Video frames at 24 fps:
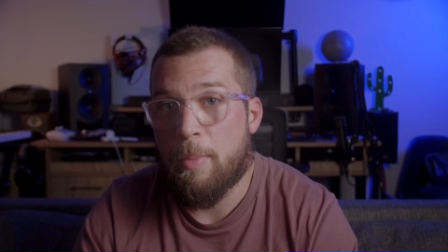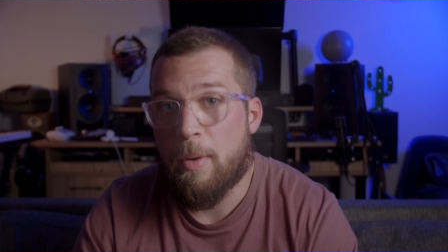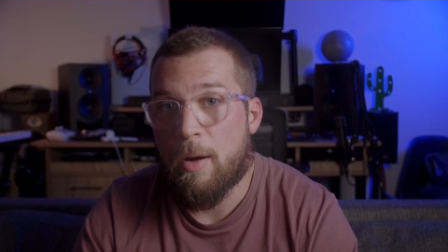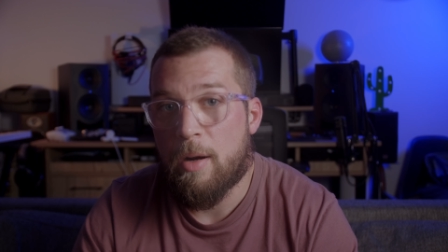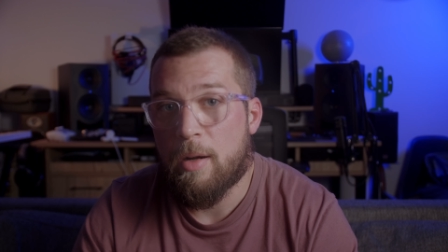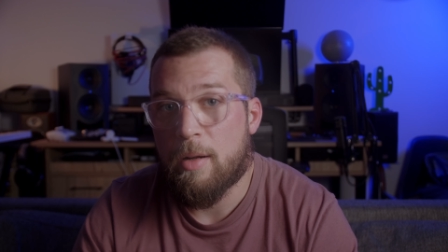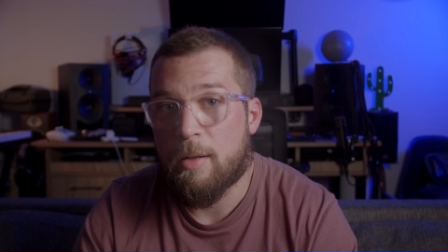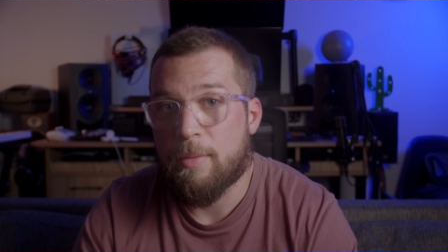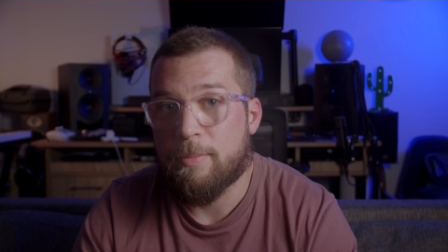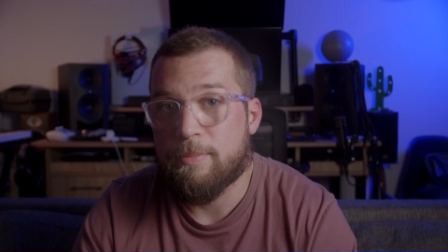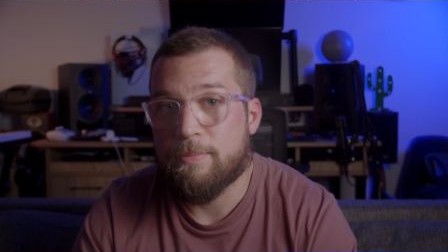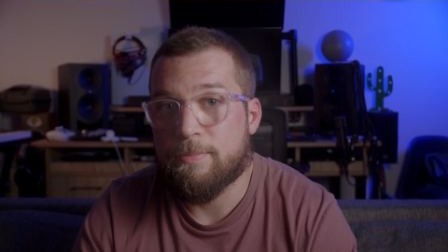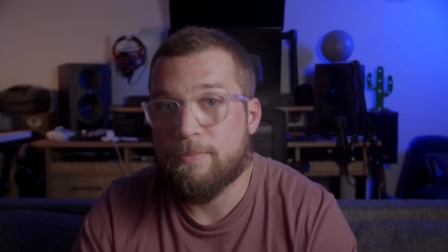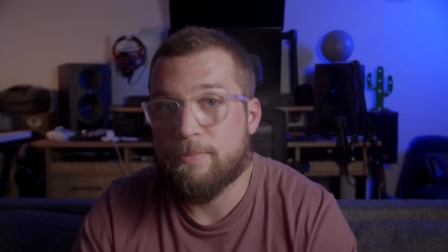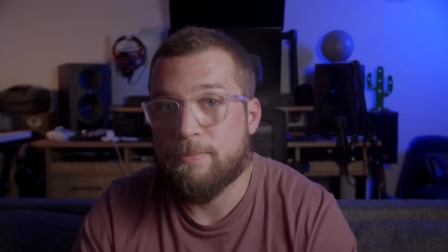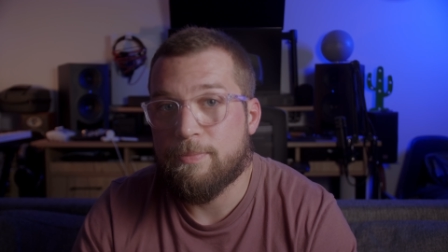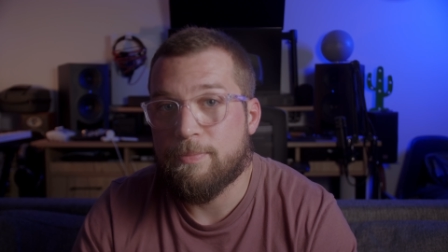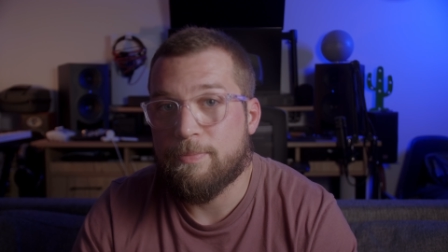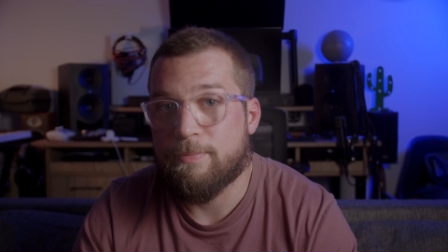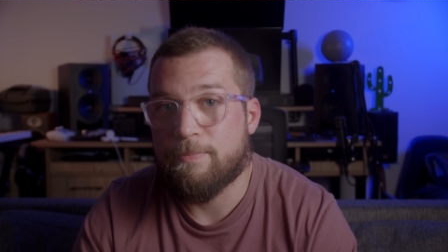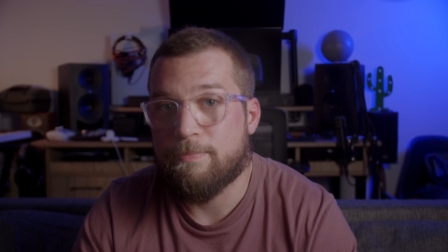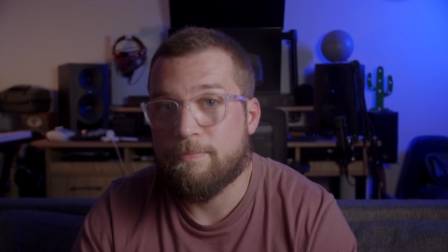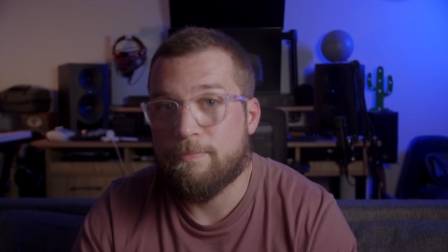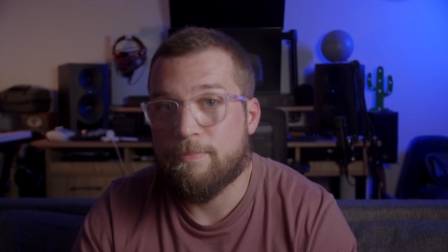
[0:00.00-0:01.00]
Park?
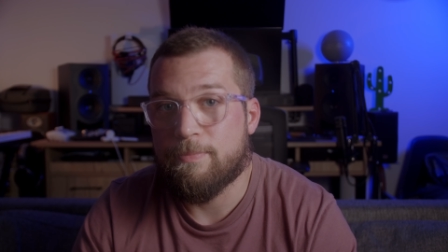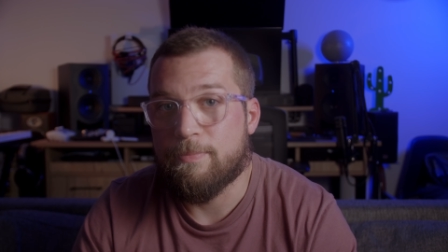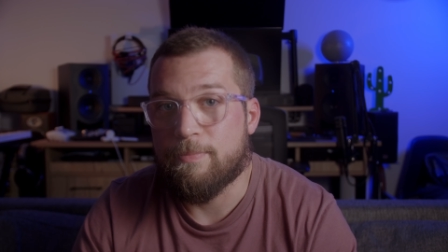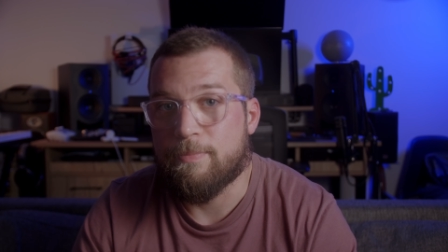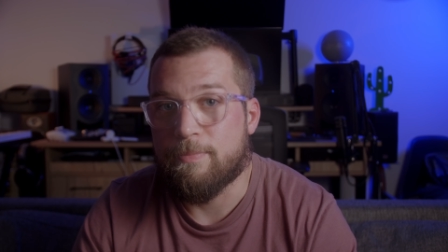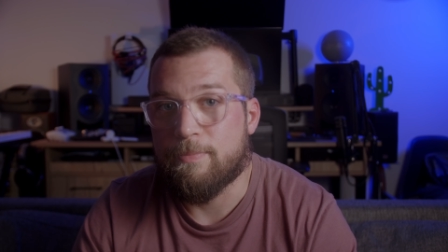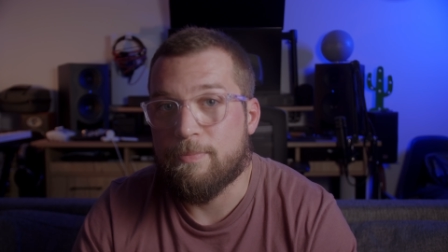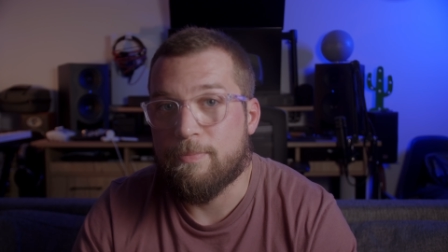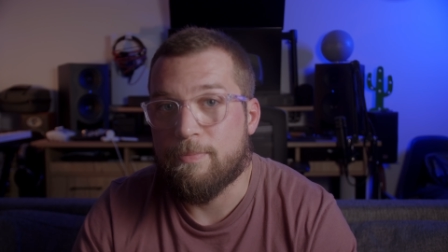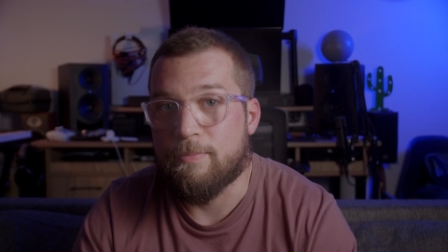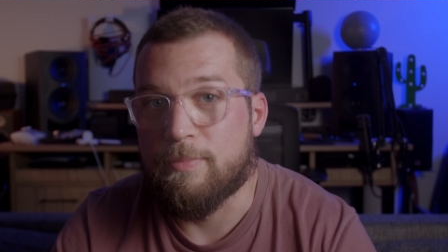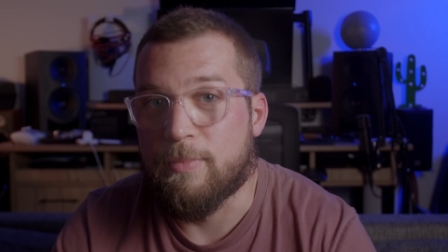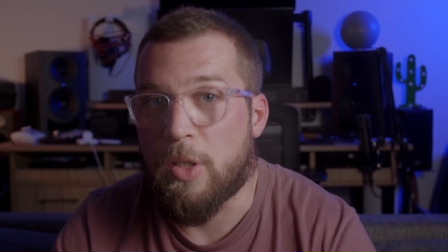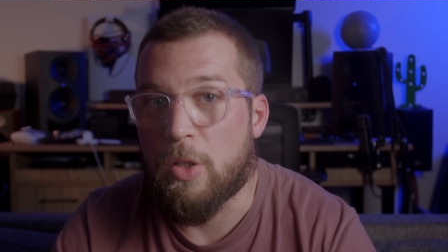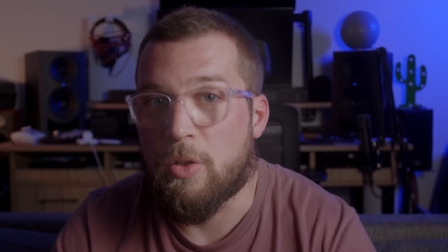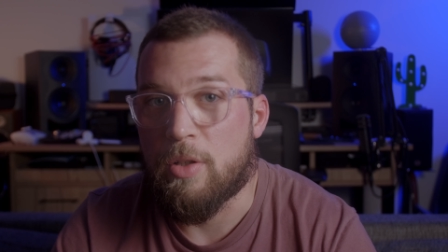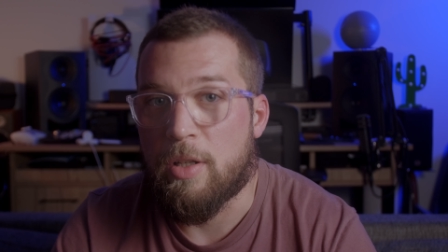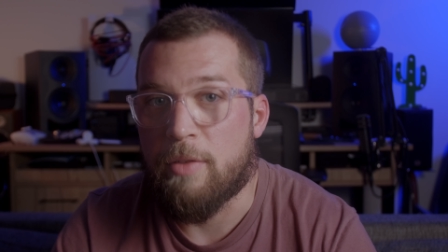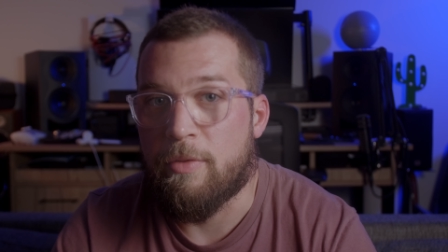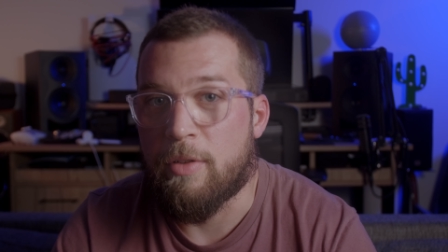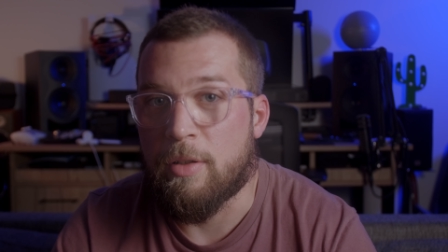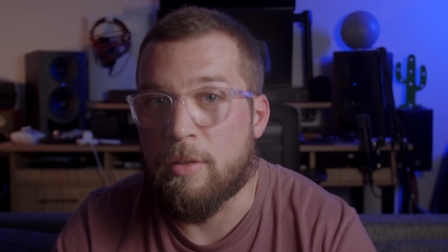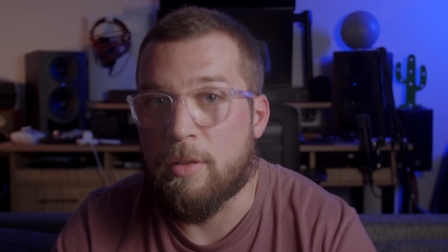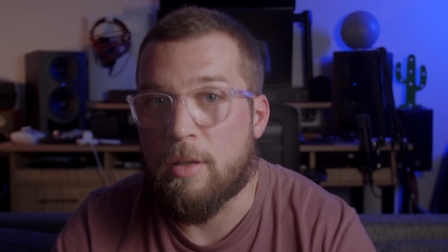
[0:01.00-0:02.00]

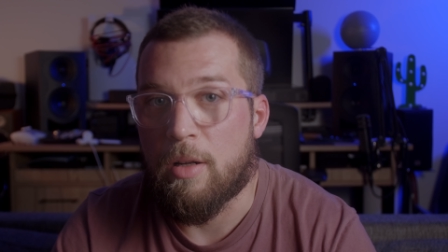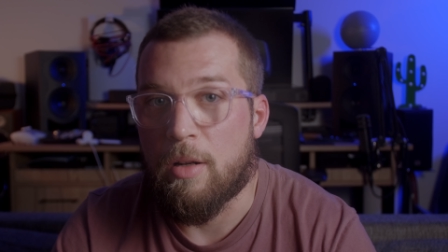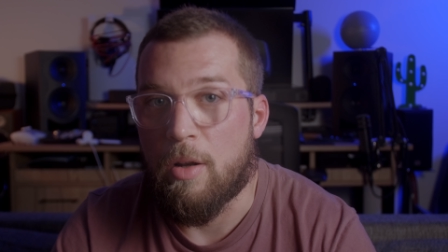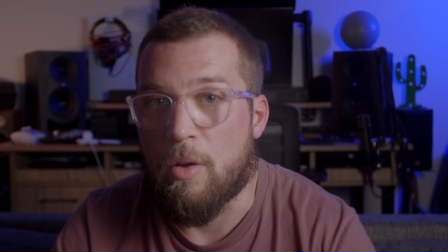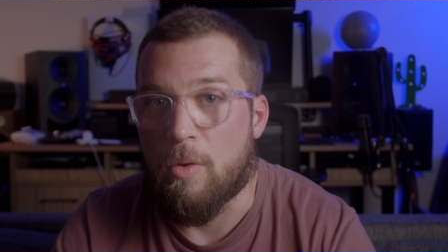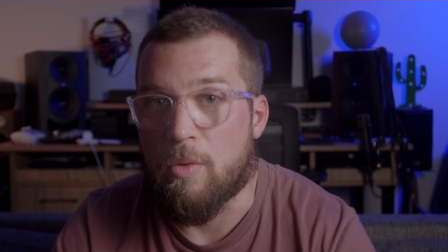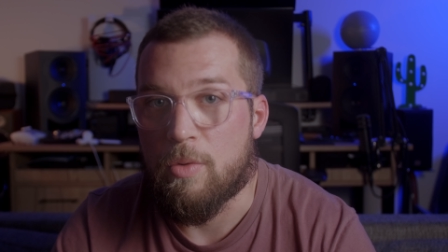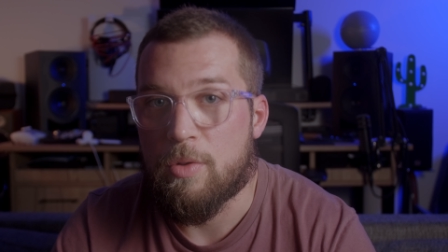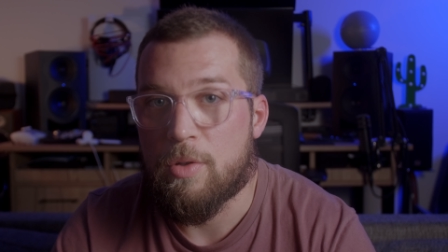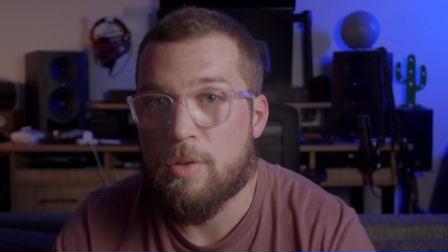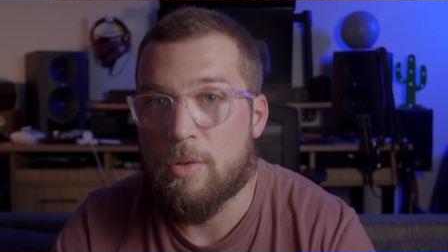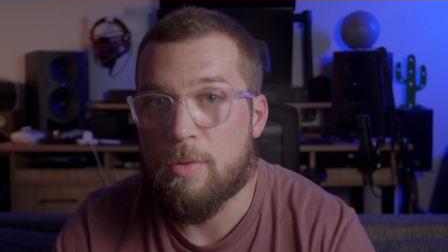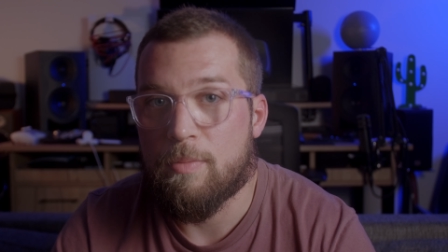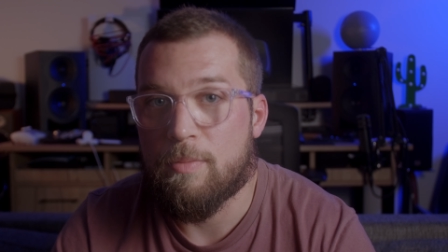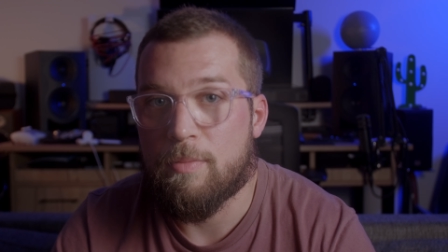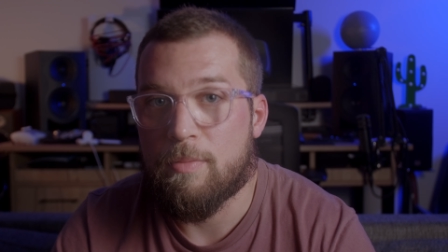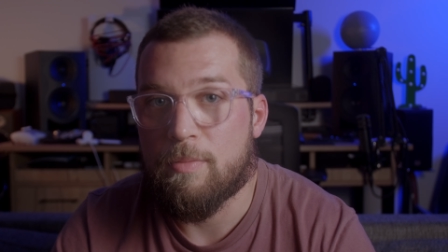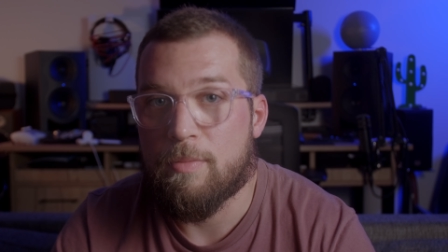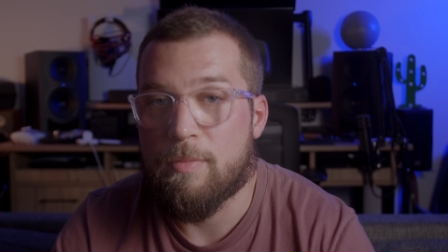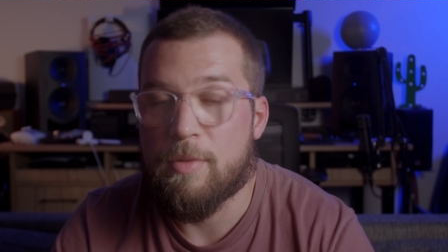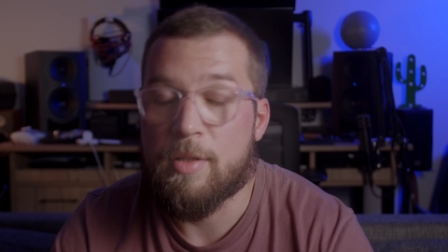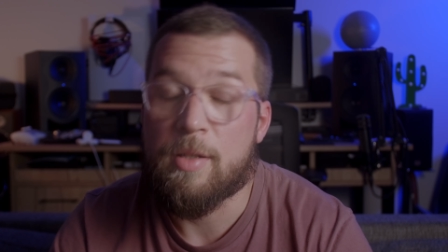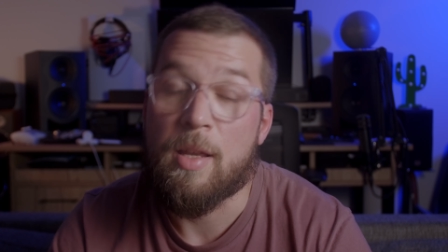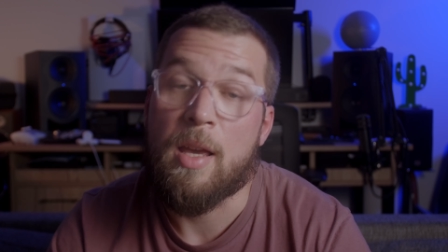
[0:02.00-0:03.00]
Not even close.
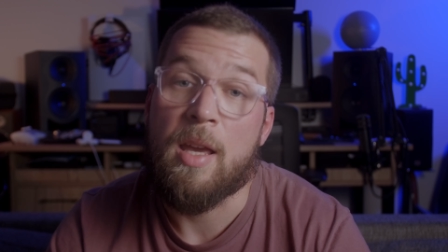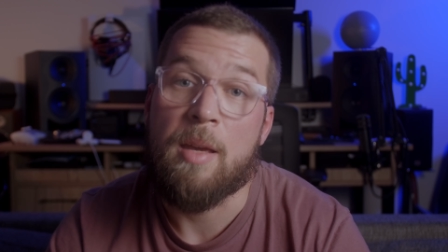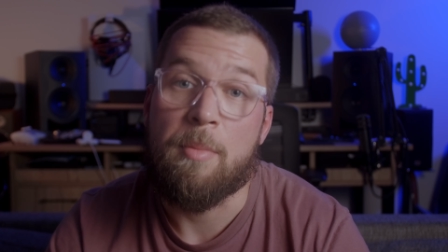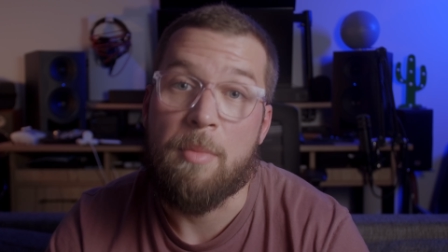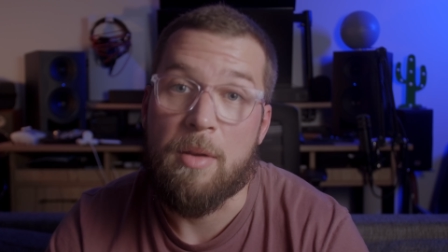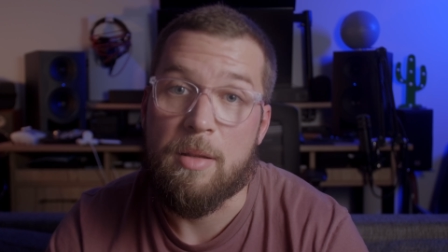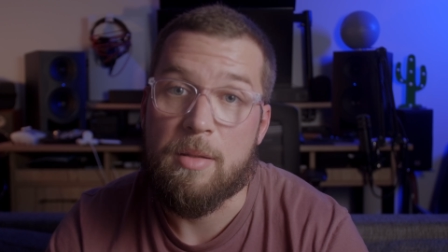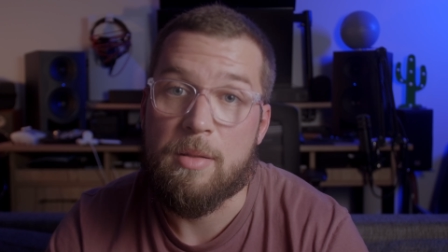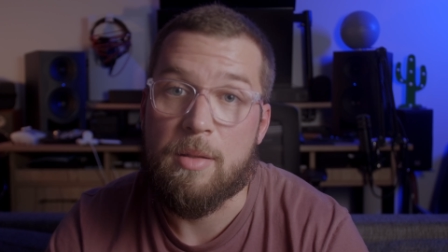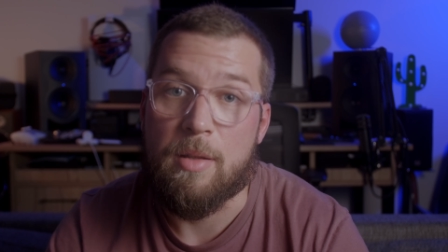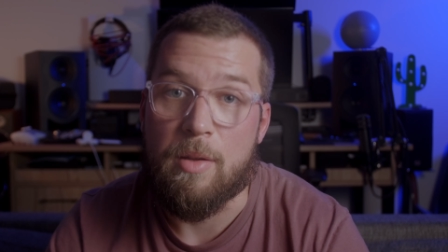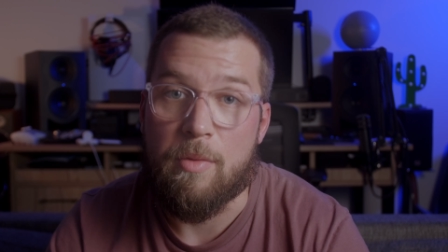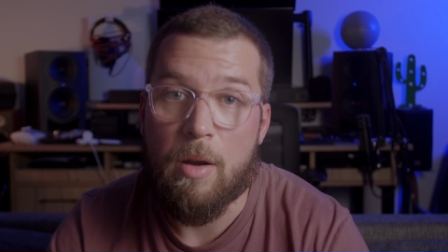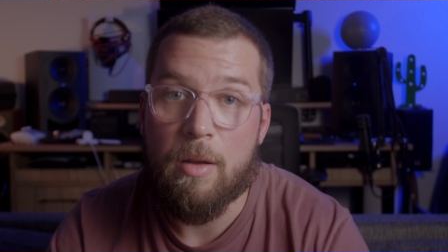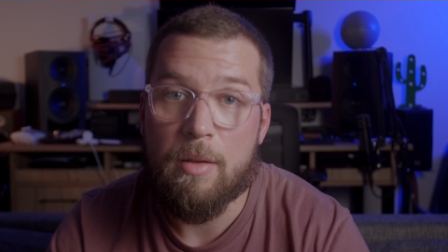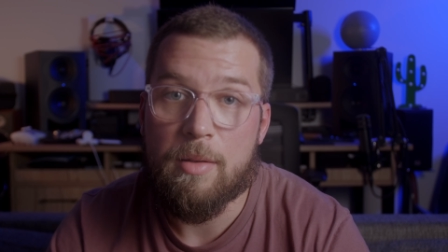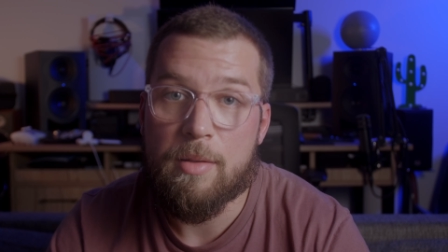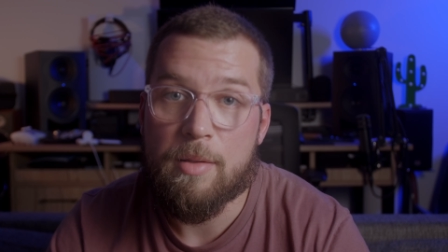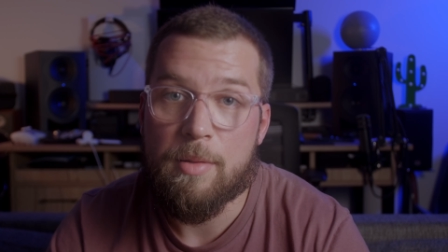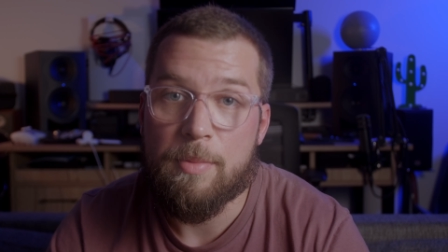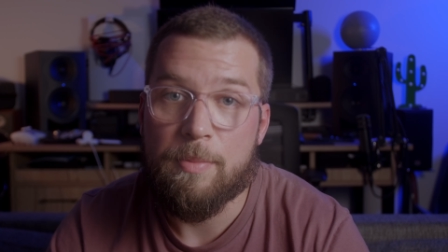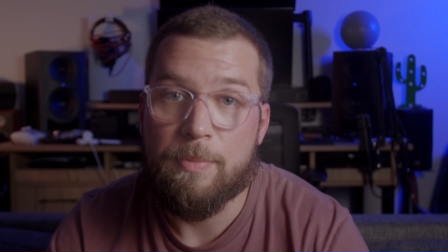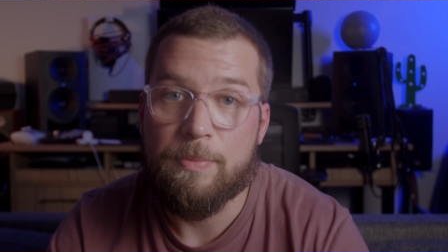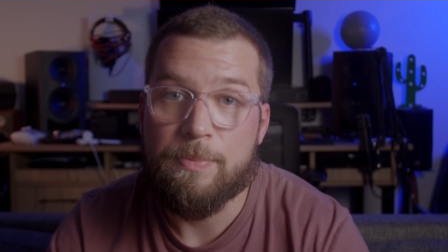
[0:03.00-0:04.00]
Same as
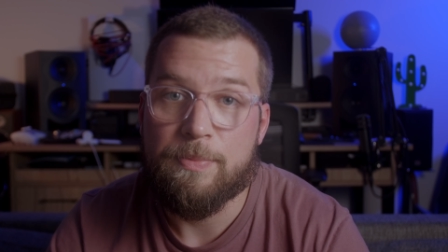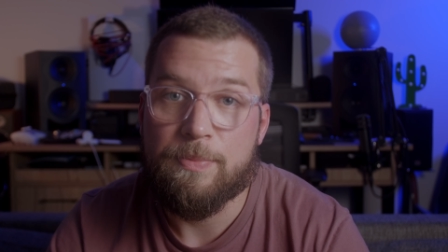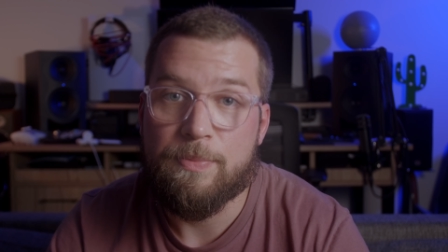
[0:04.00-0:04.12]
T-Rex.